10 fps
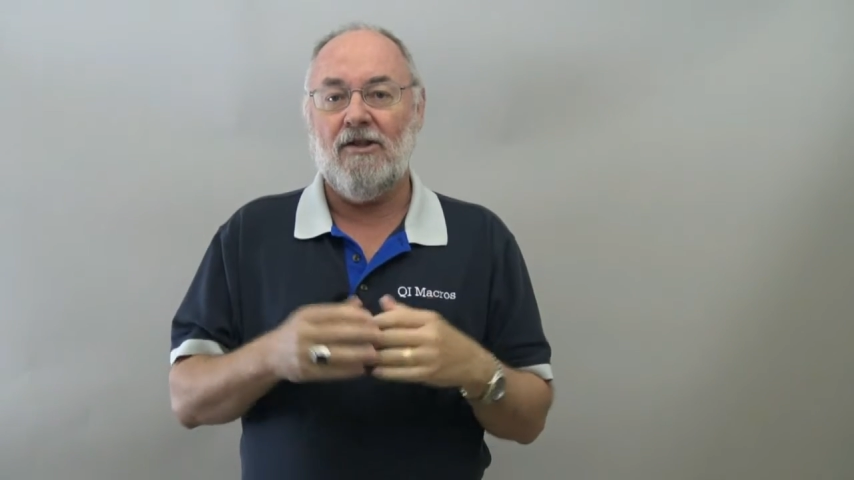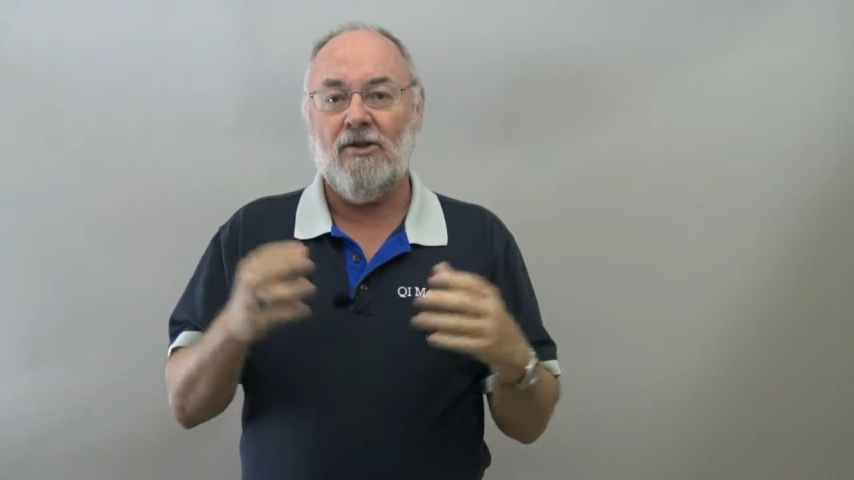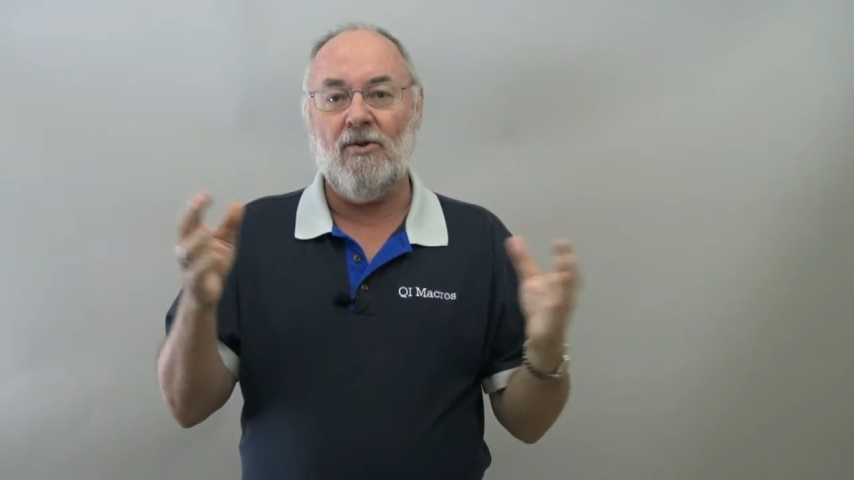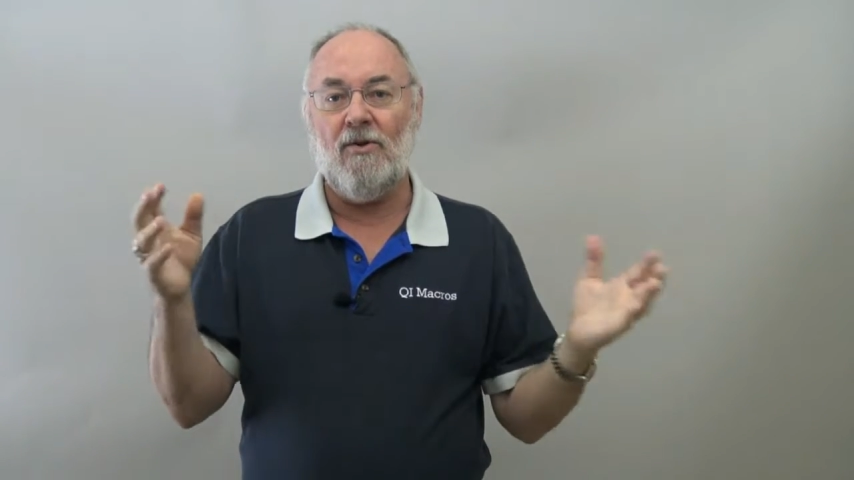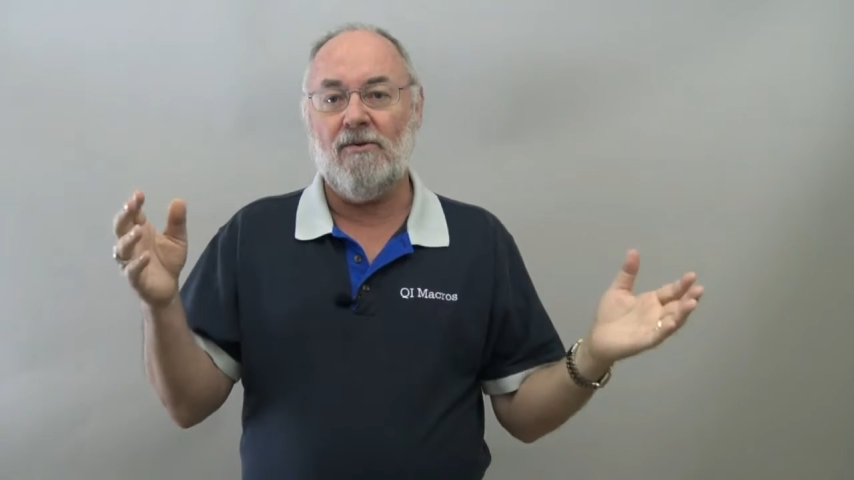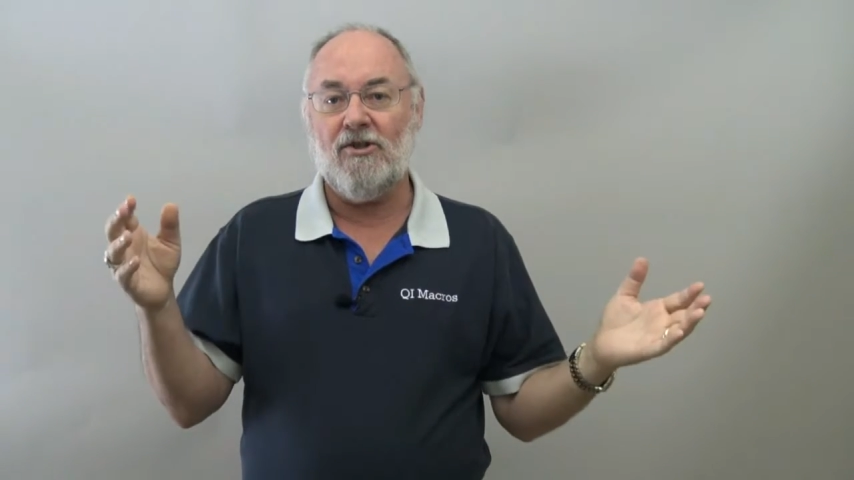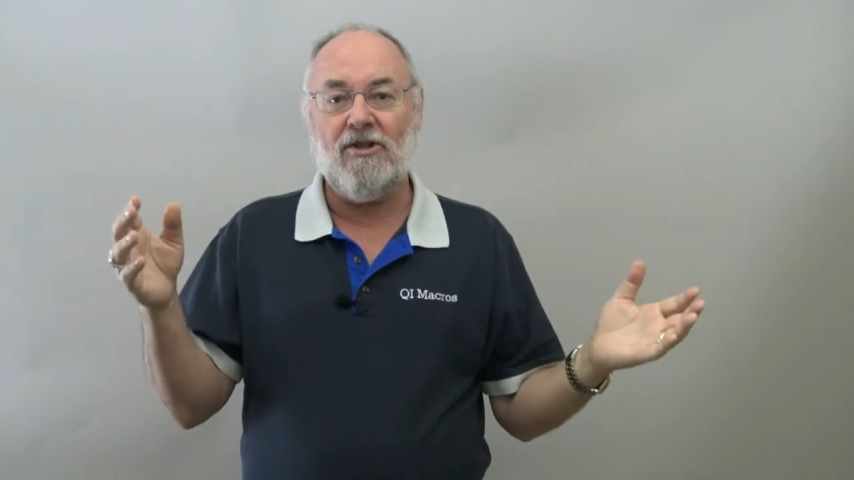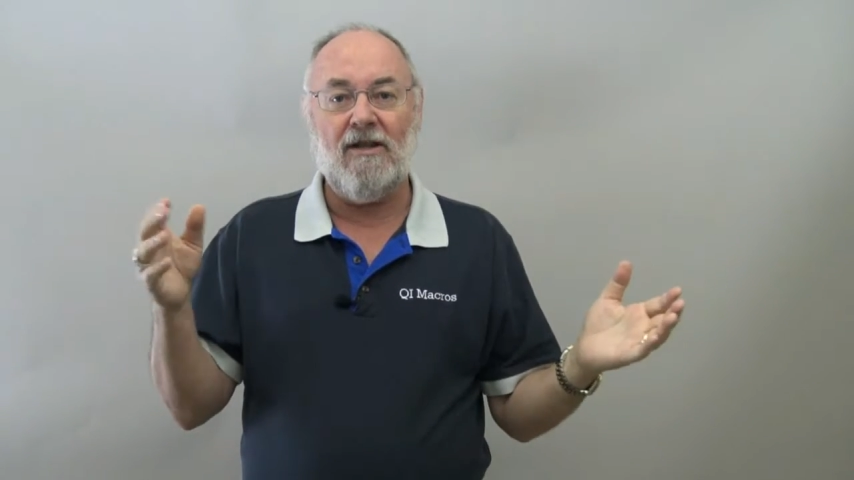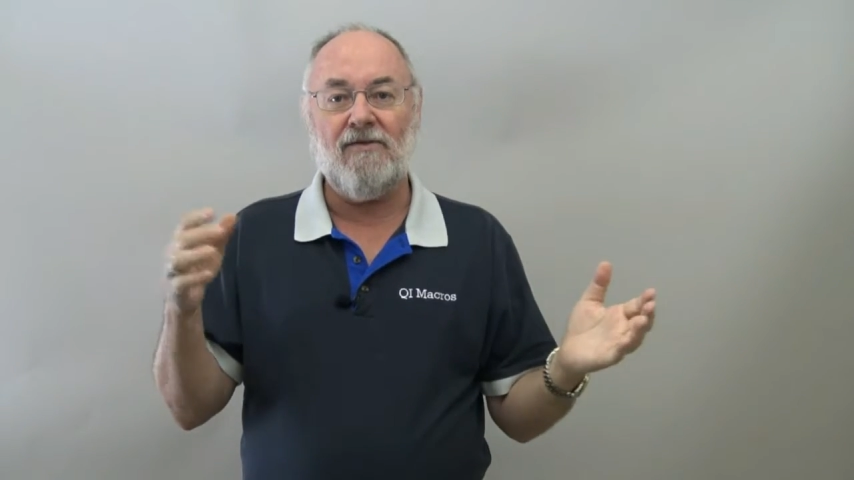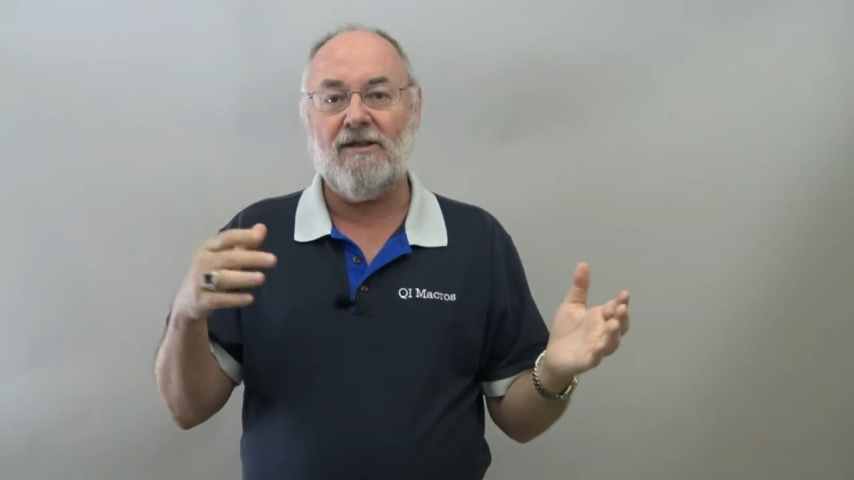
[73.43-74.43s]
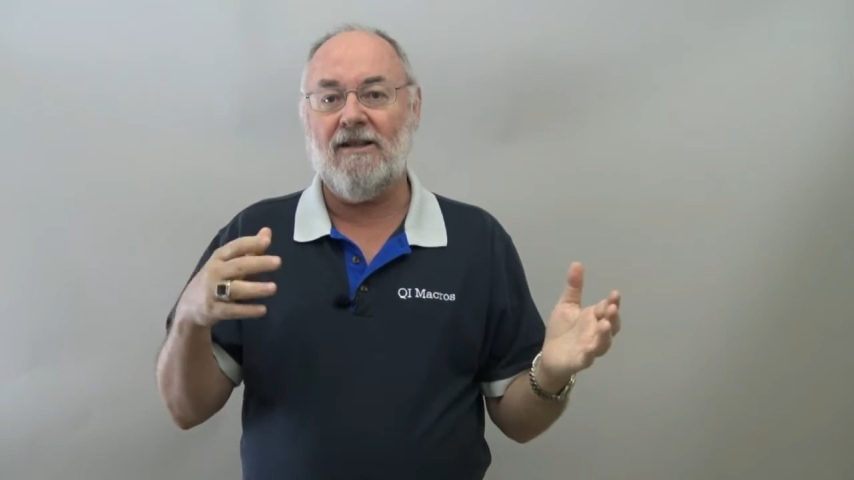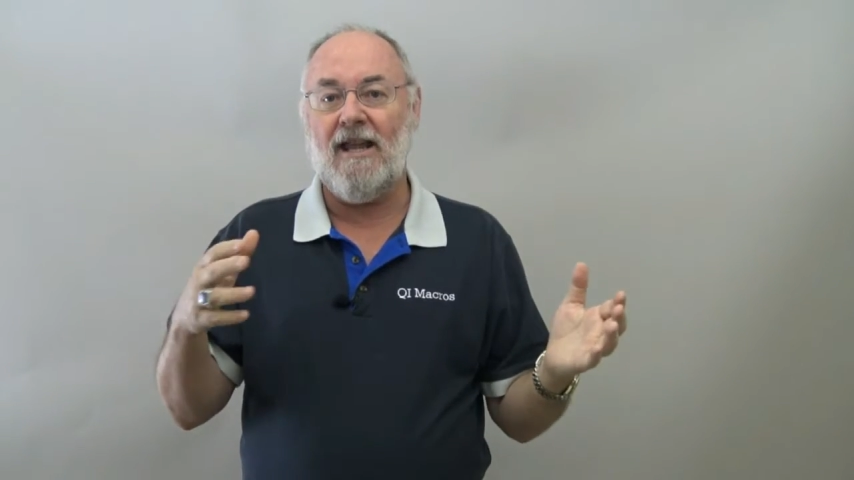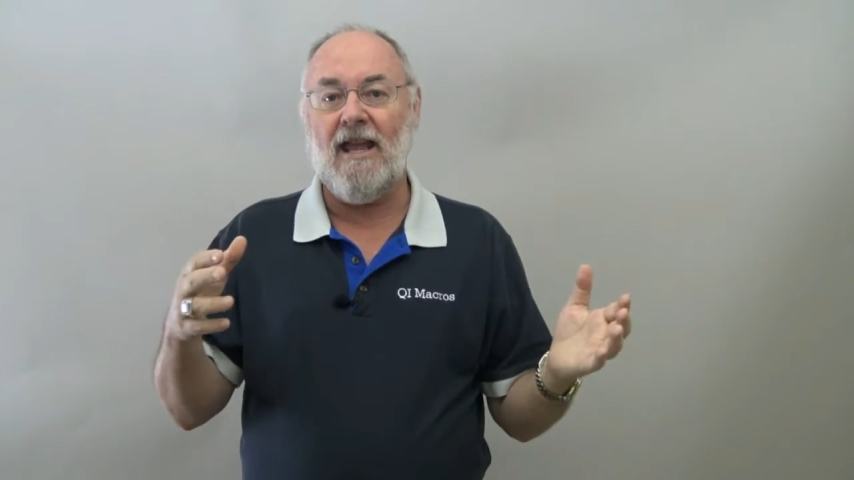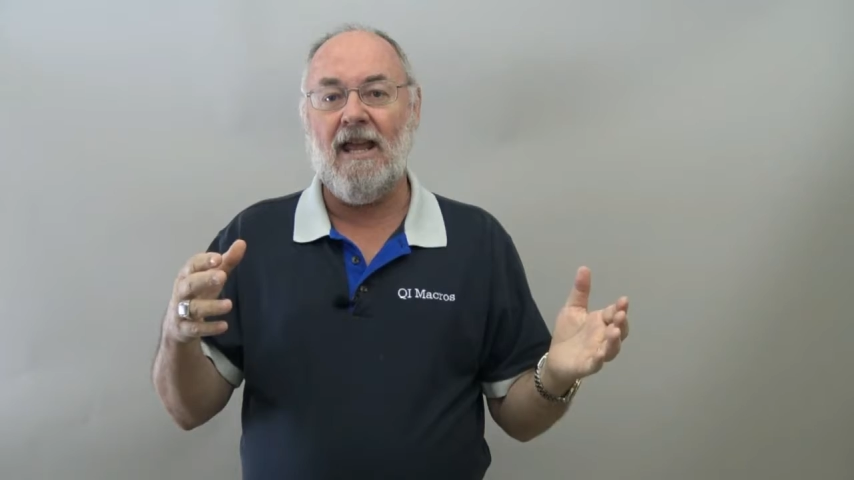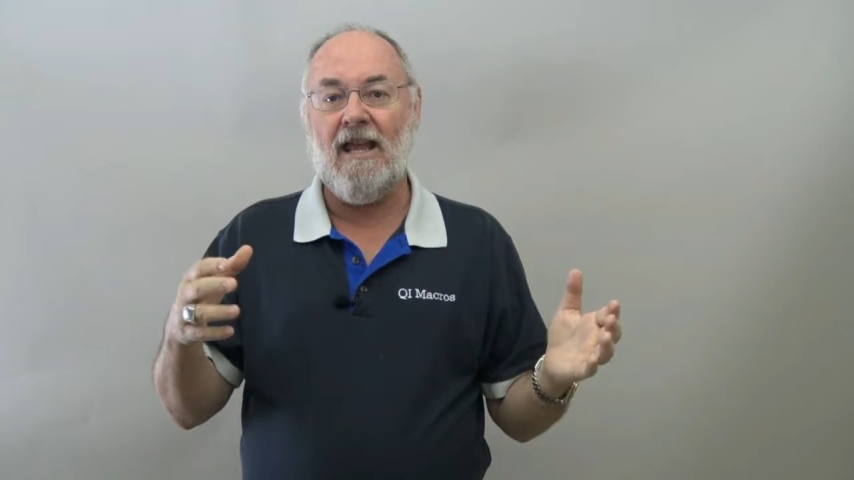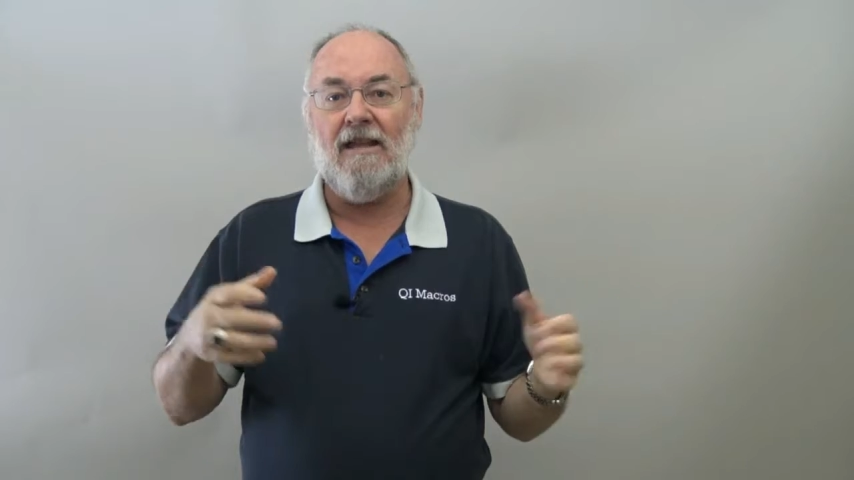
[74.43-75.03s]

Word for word: two shifts a day